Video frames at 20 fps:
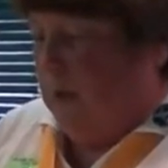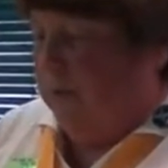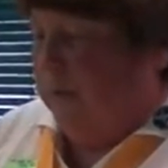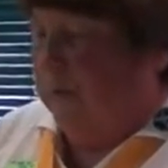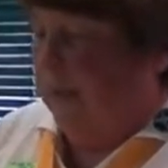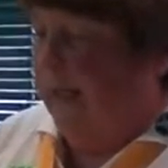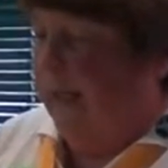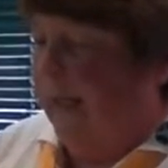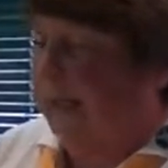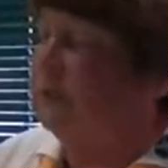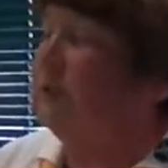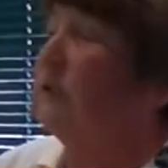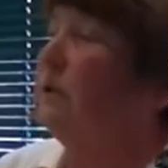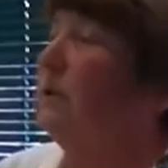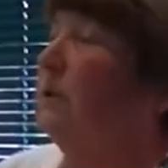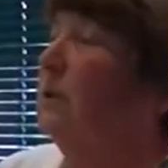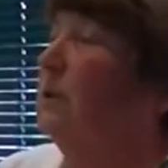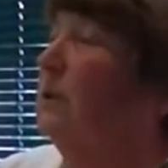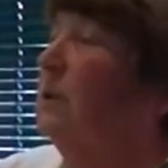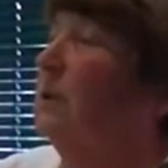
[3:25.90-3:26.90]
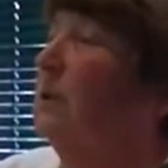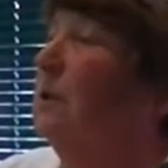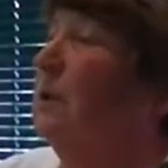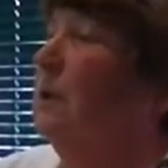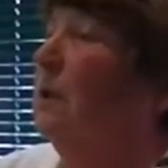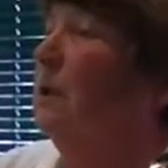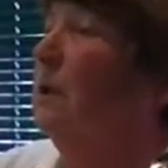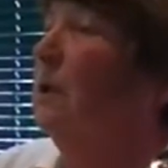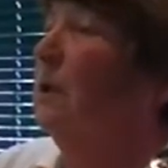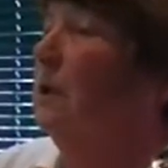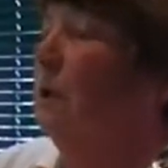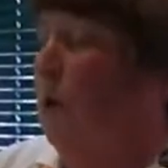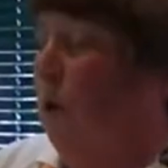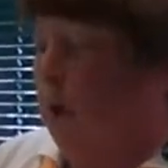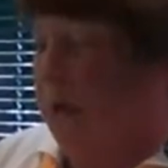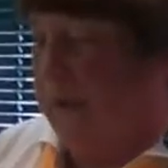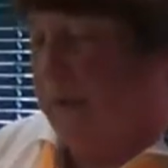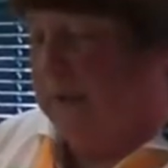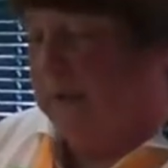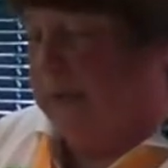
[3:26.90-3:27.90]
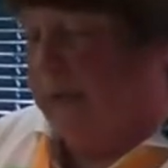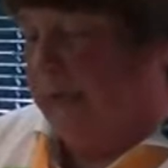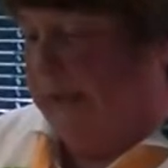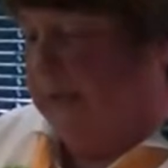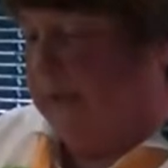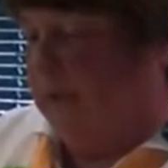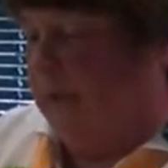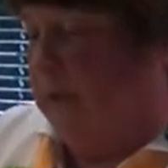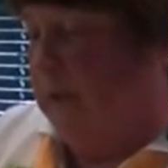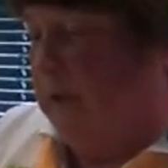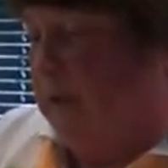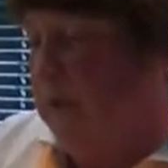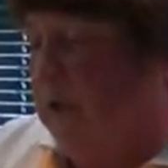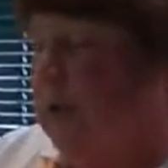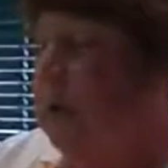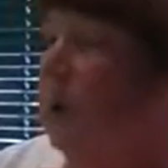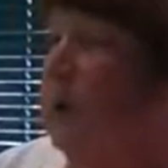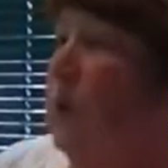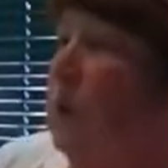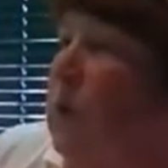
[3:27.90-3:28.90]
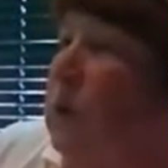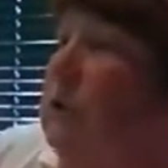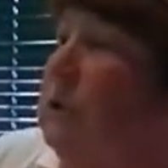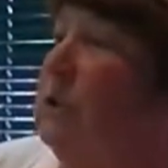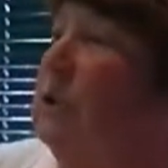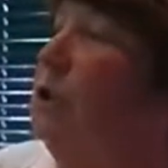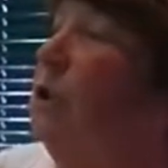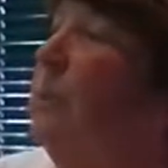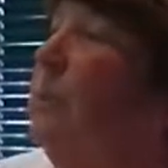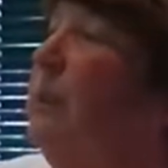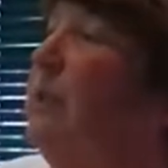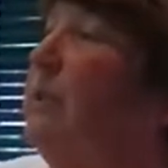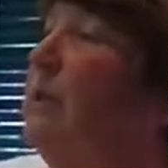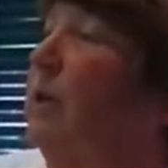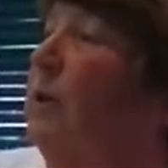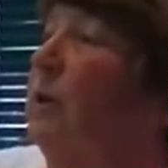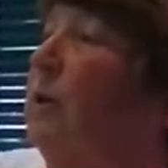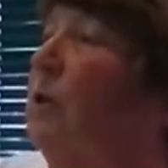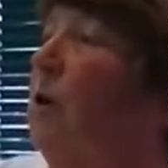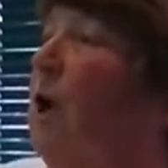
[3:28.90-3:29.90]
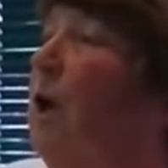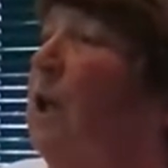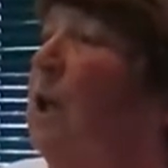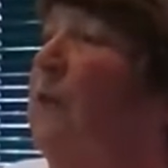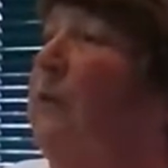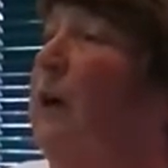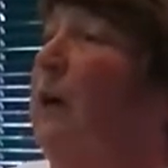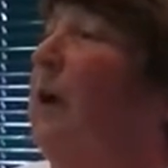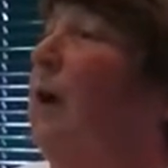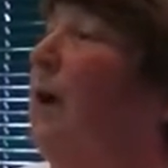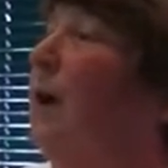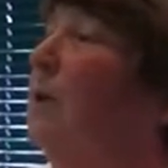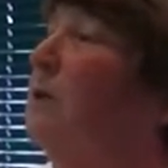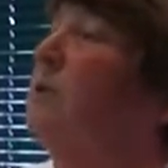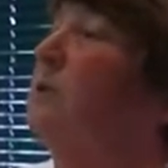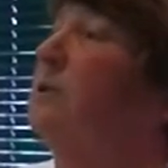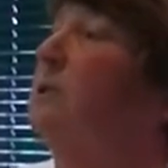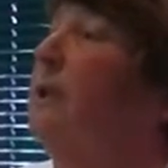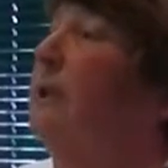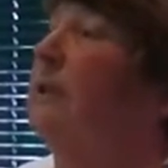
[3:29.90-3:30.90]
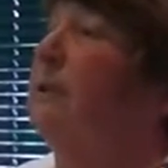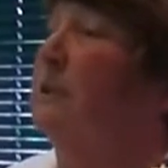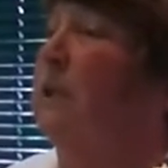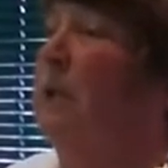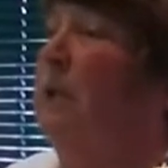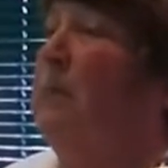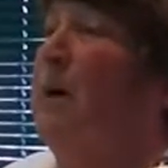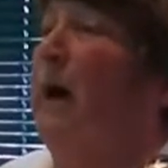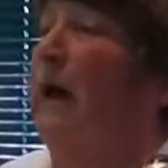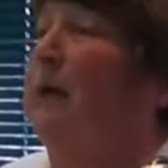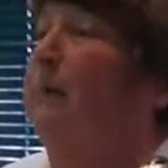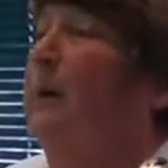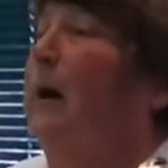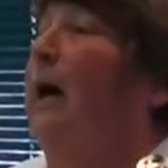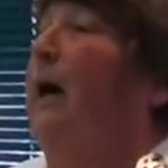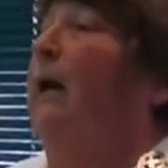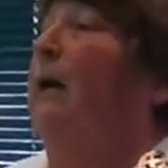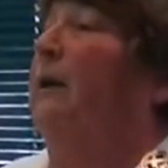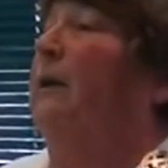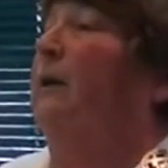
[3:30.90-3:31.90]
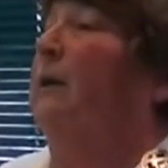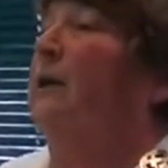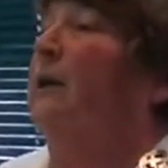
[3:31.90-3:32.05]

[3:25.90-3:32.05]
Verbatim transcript: The next organization, which is, should be dear to all of our hearts, is the Cumann na mBan.